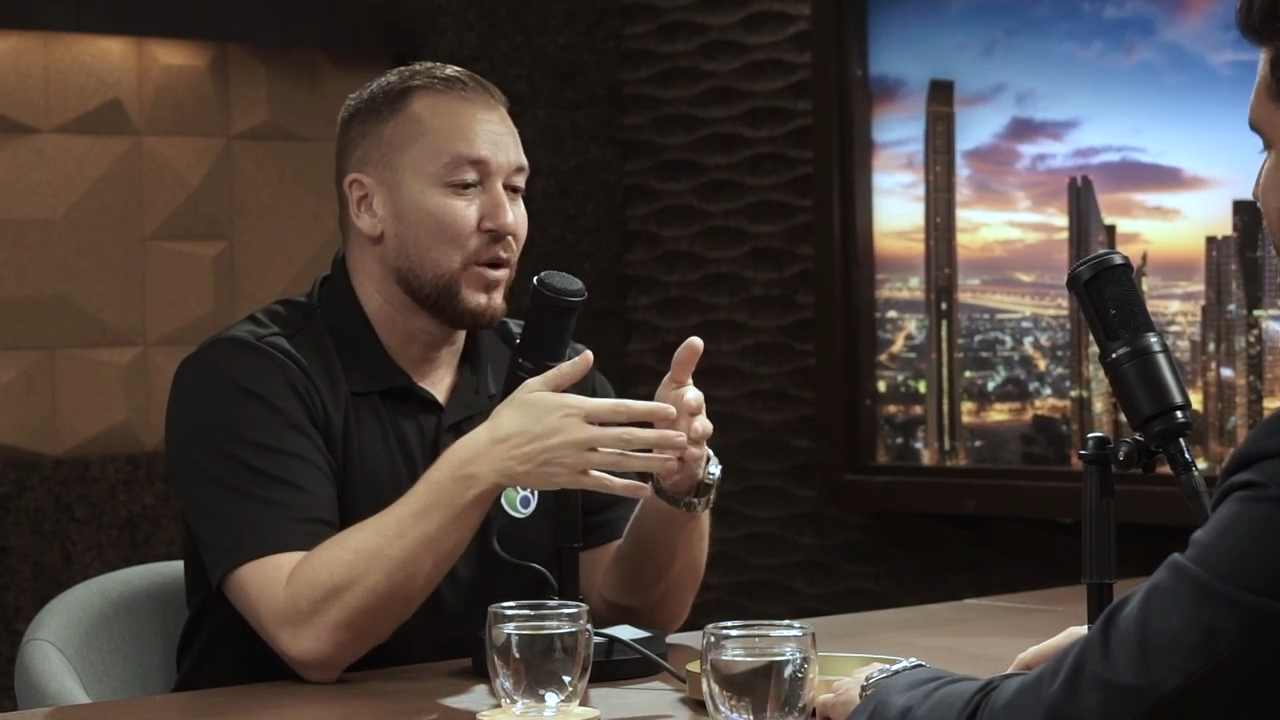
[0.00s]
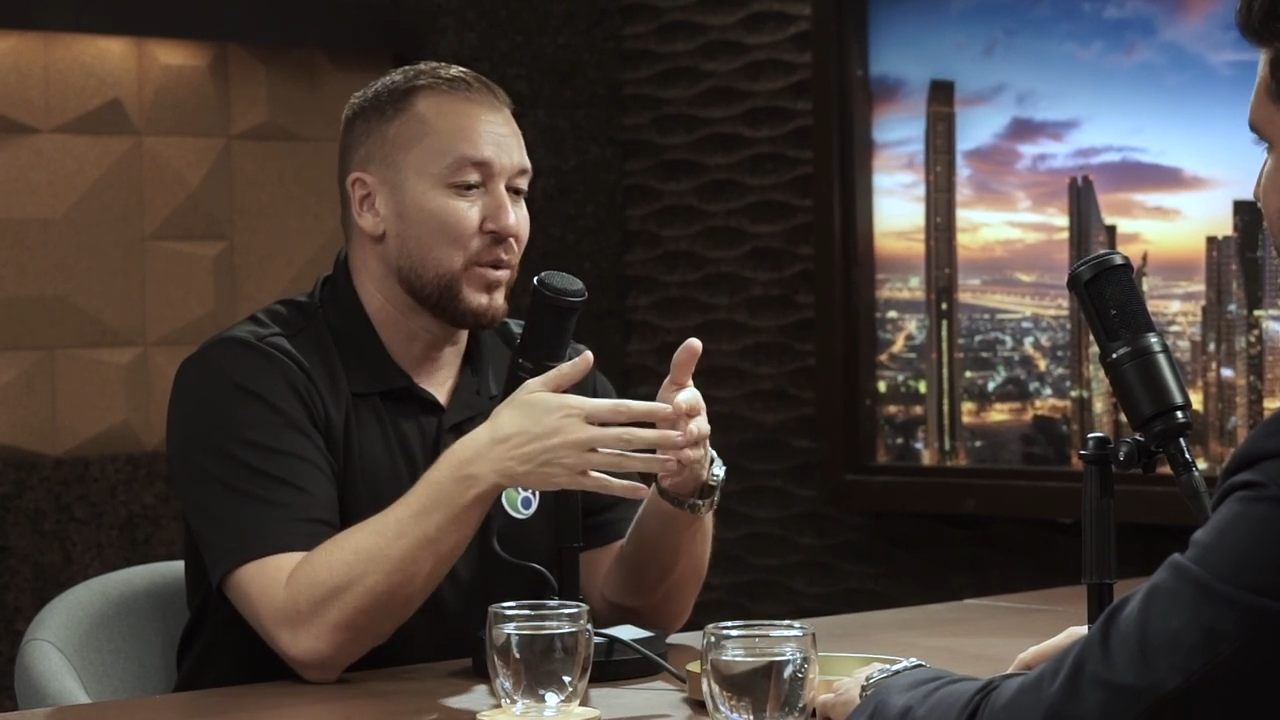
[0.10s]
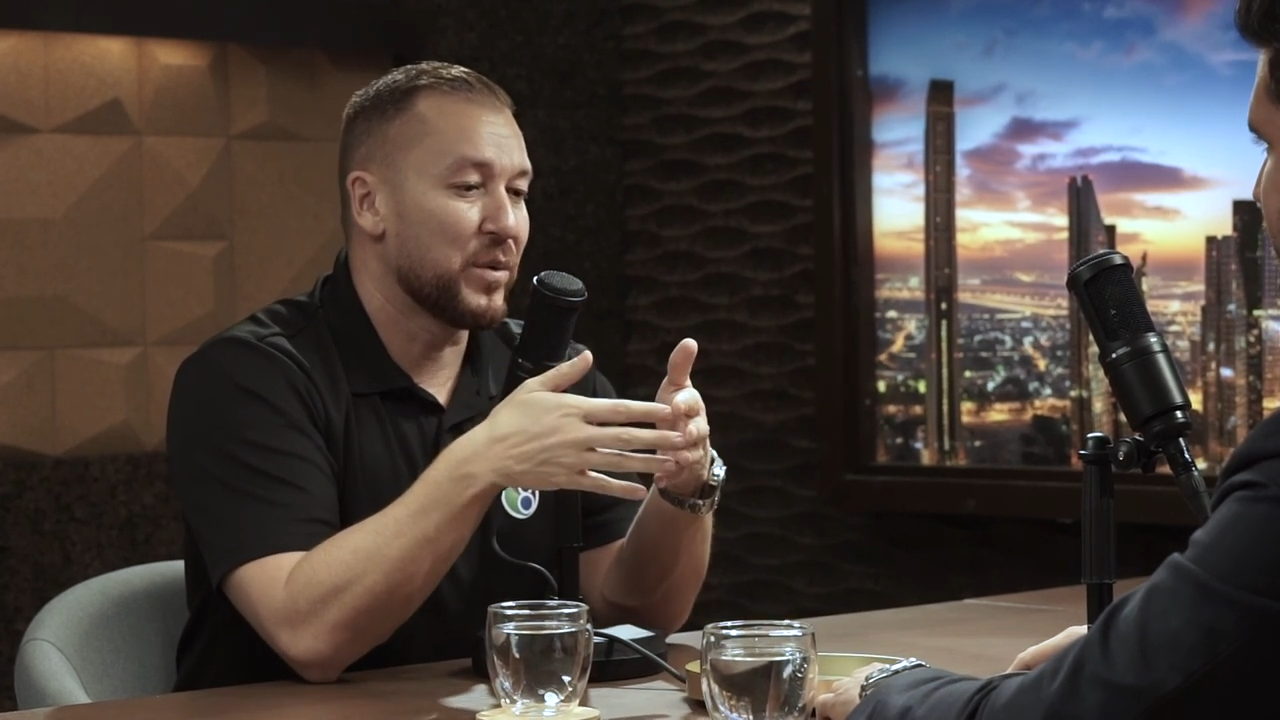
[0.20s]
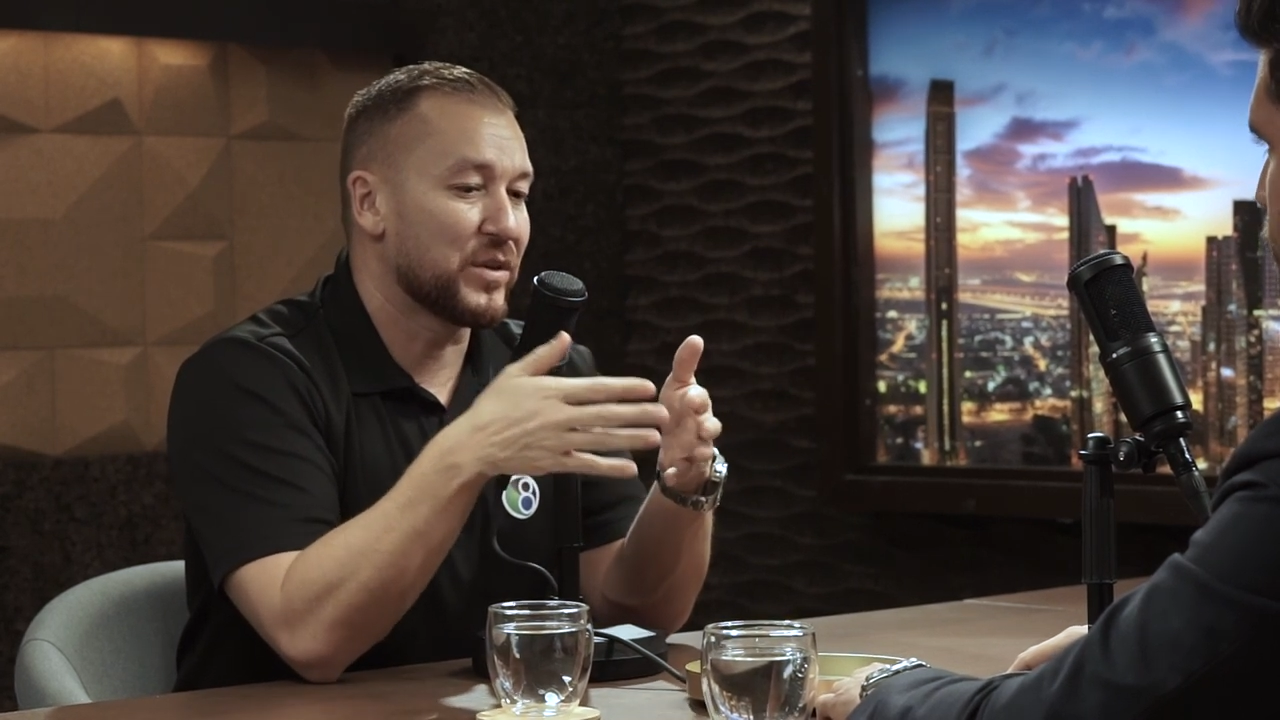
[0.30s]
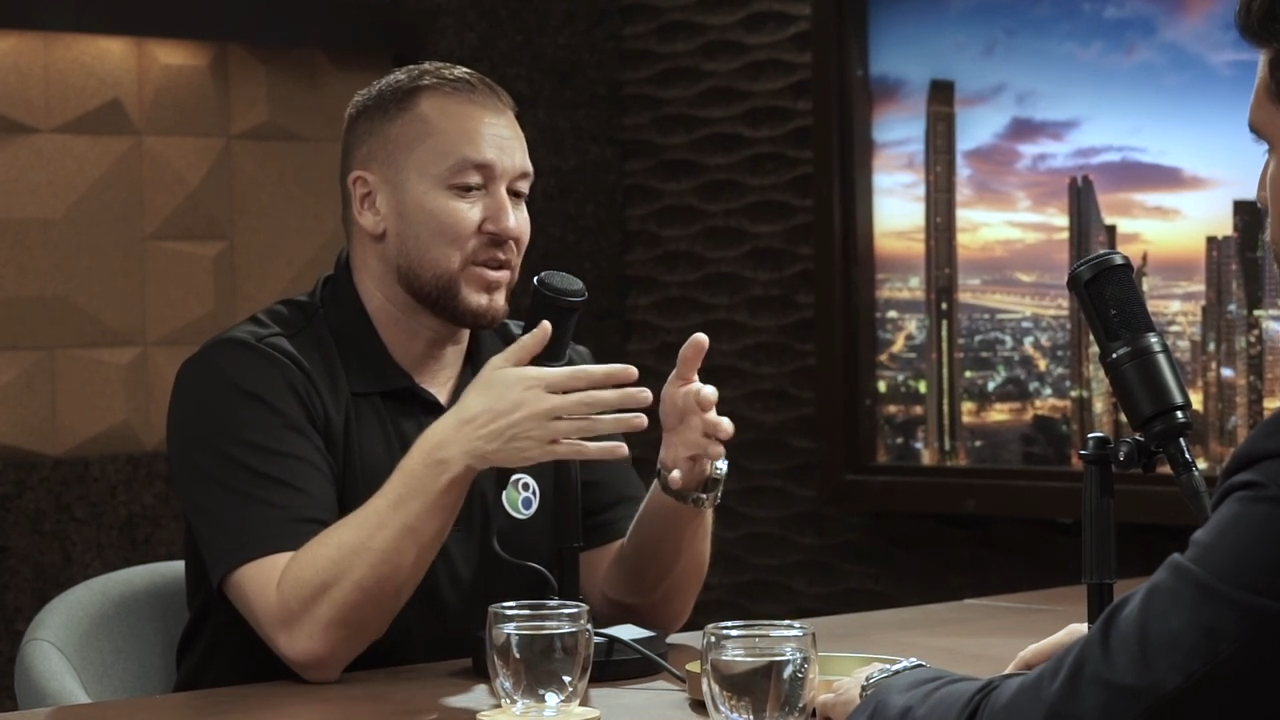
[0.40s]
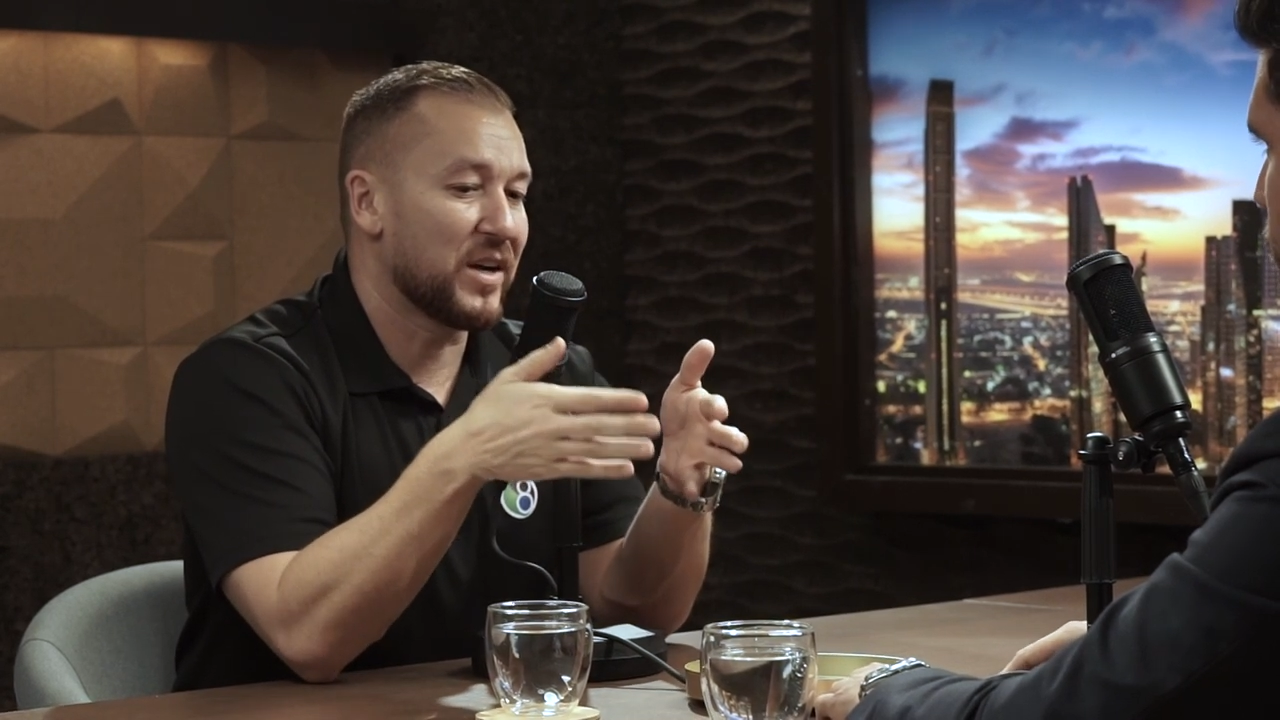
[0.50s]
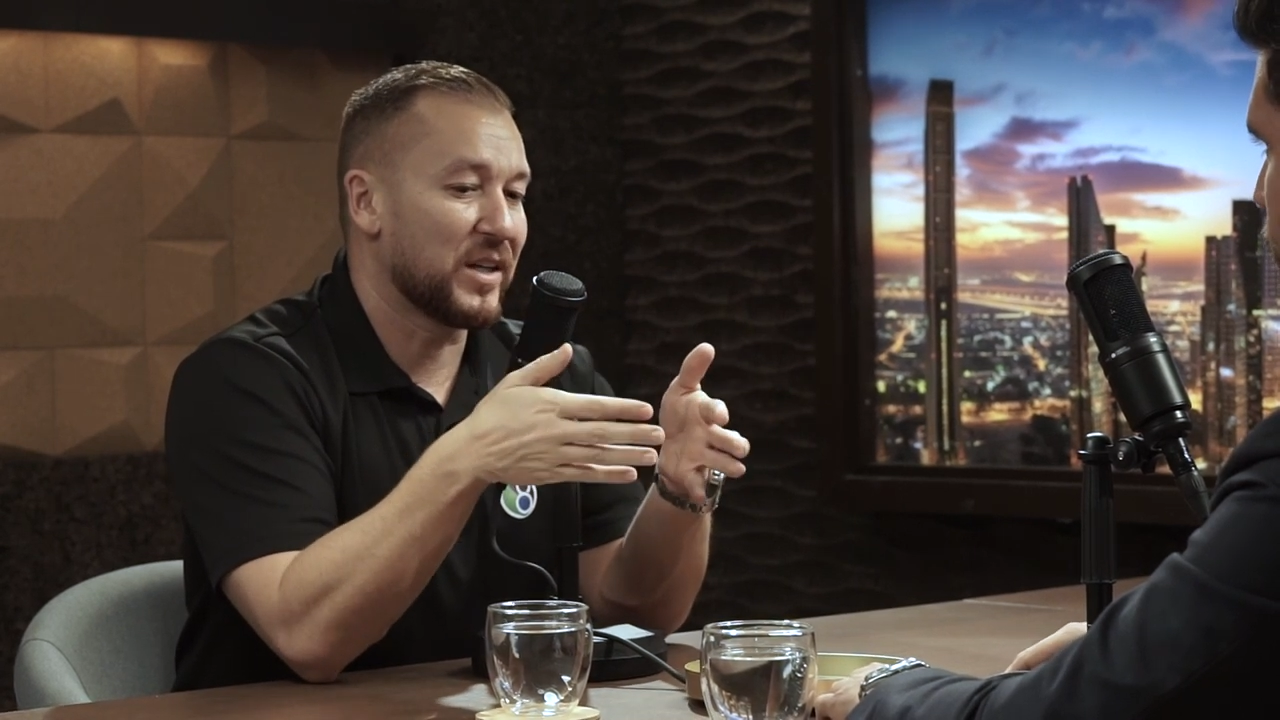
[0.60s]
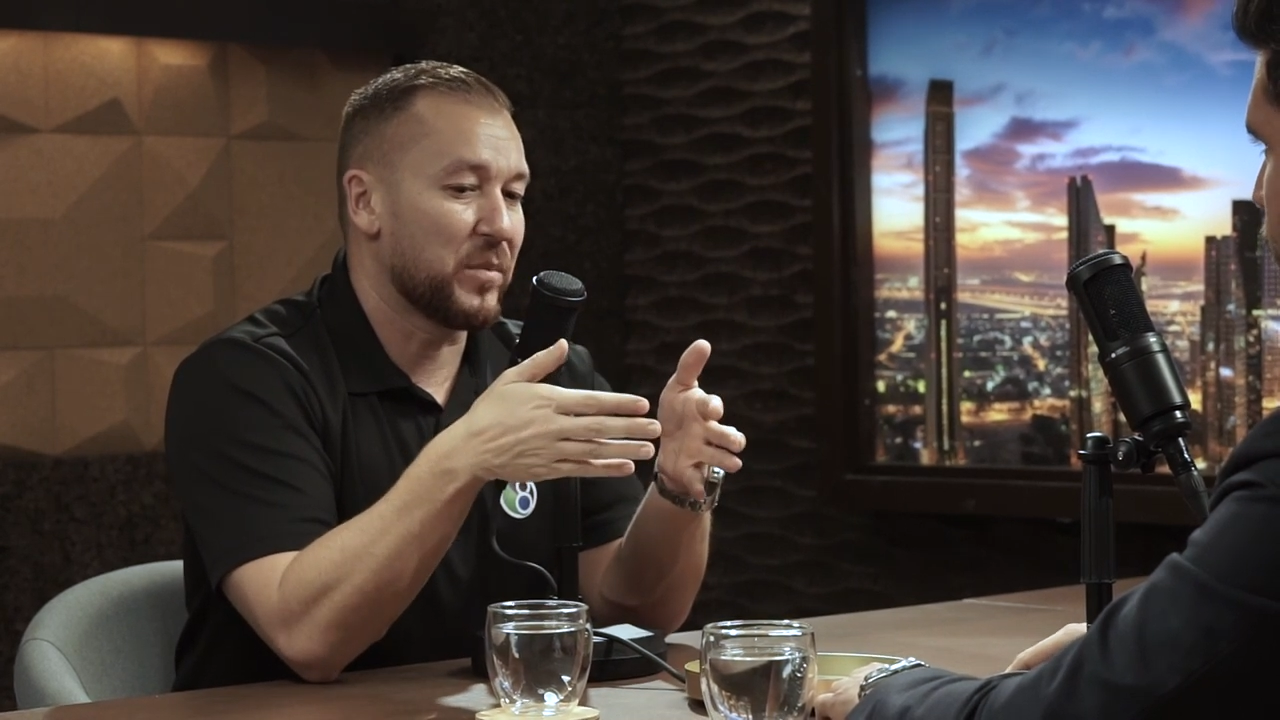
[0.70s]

we were talking